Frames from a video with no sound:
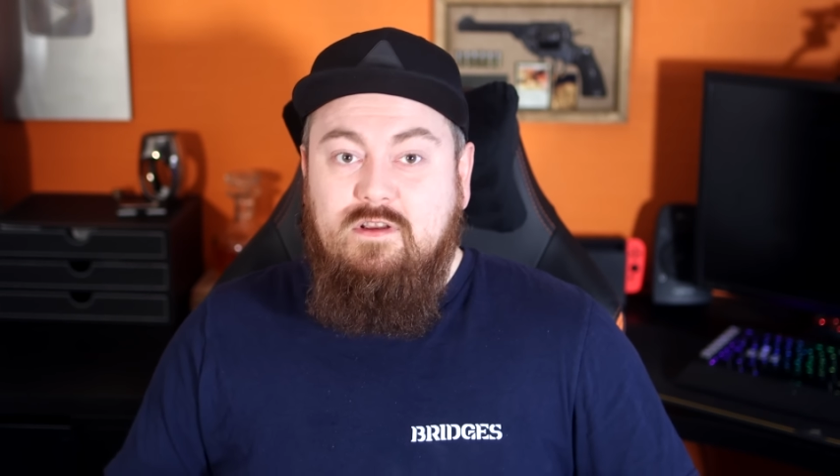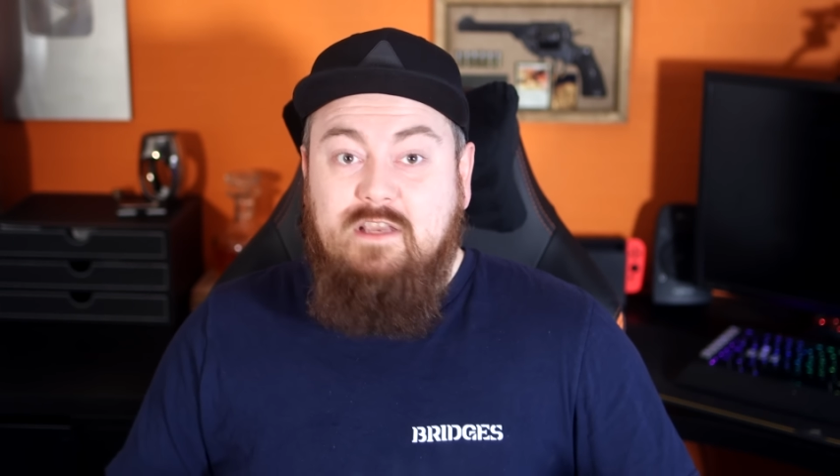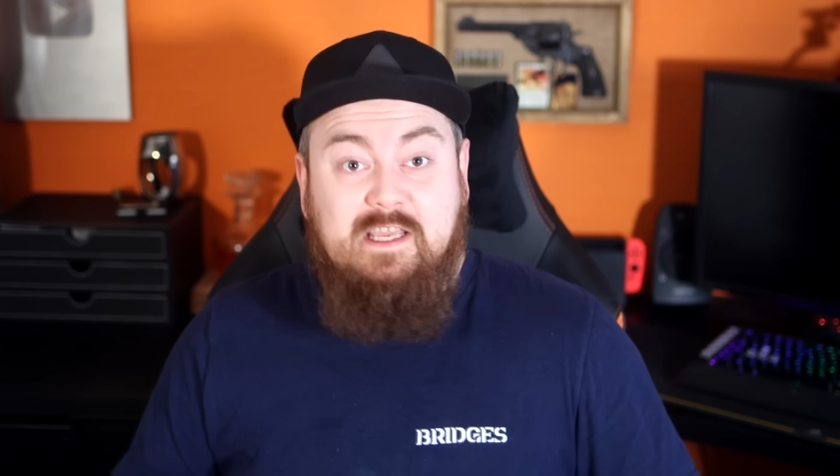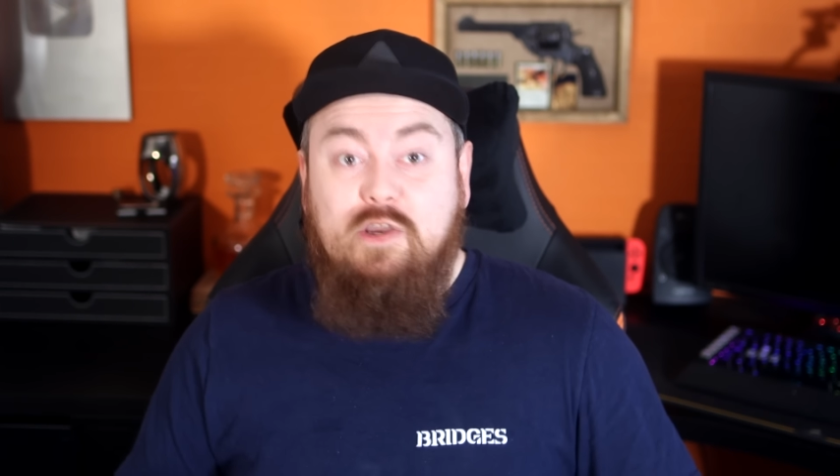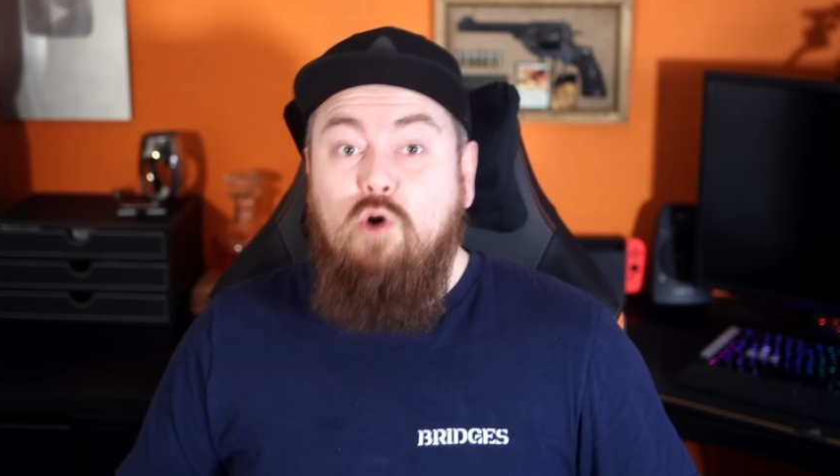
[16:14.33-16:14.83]

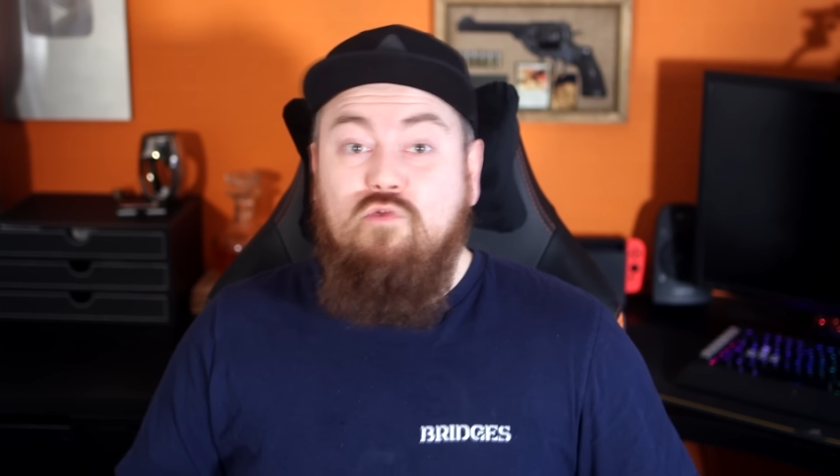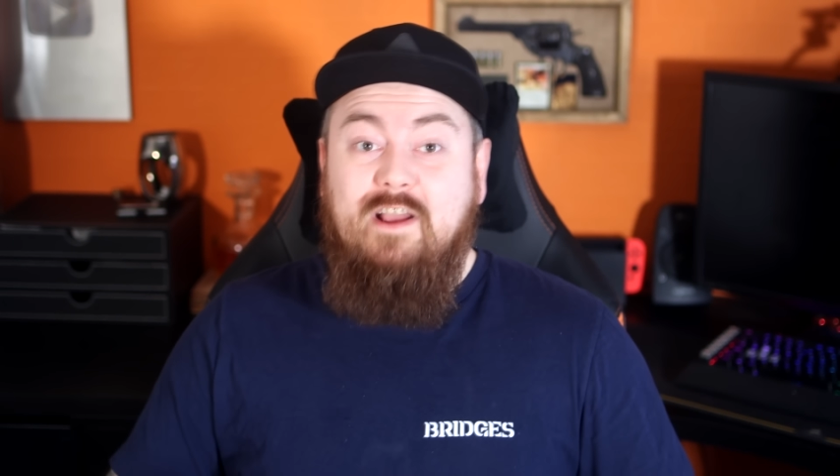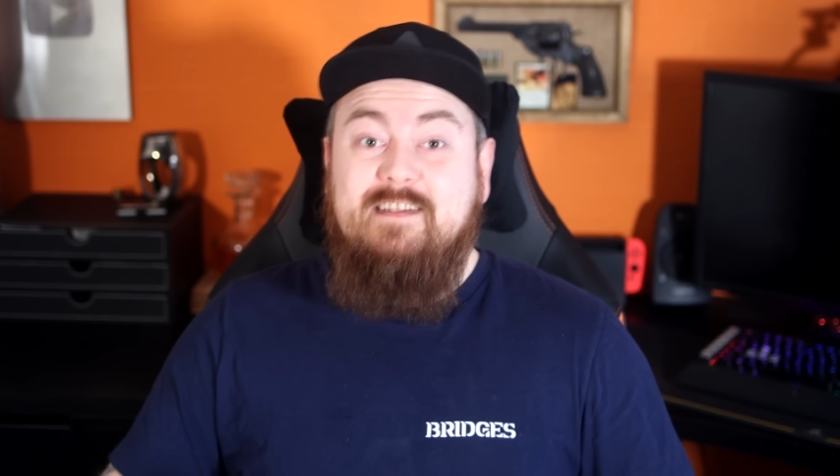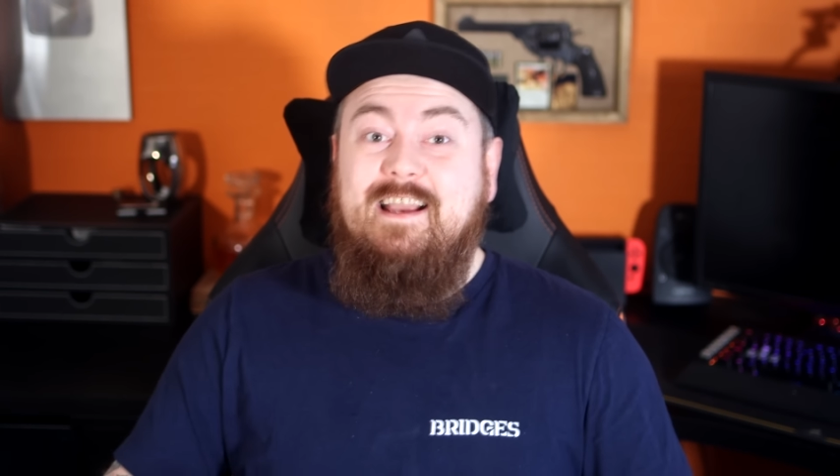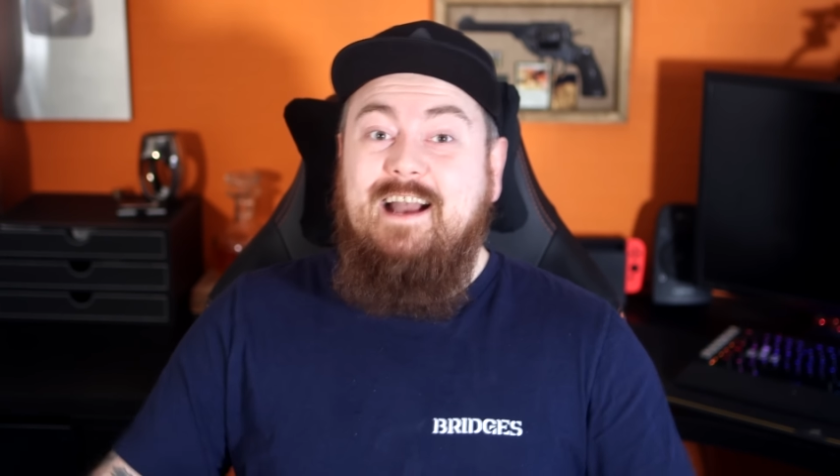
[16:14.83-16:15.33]
he
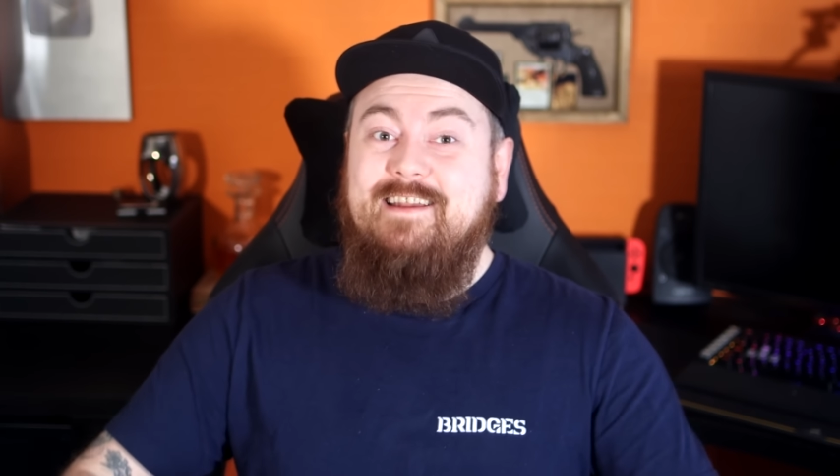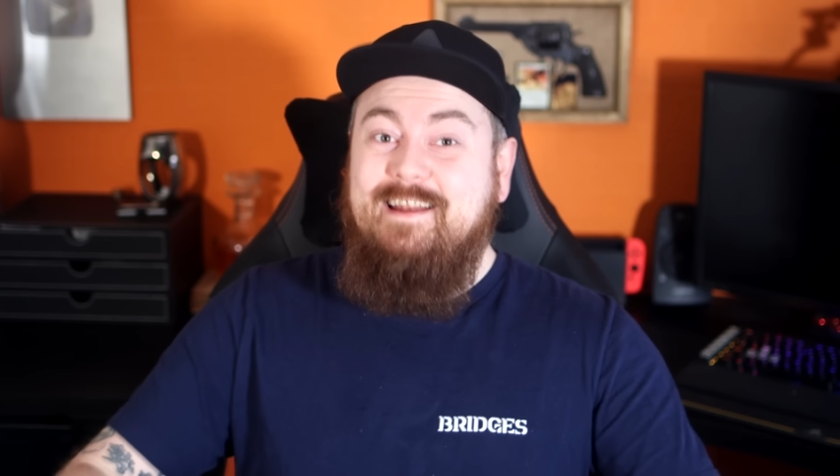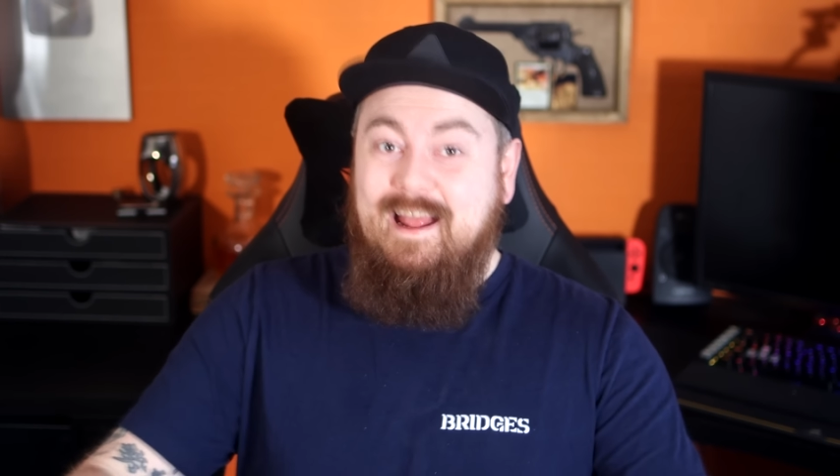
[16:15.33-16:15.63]
already had an